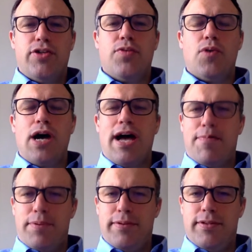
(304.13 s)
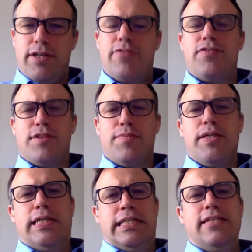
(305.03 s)
at what happened after the
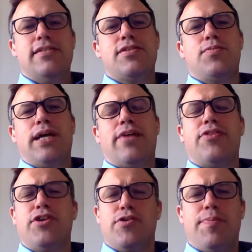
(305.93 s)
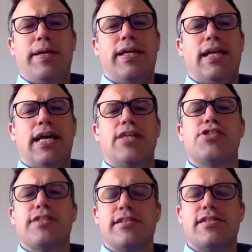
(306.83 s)
murders, we had the European
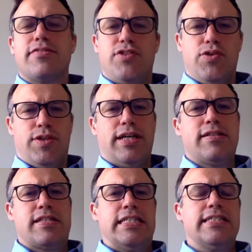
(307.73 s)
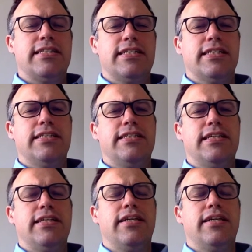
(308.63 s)
elections of 2019.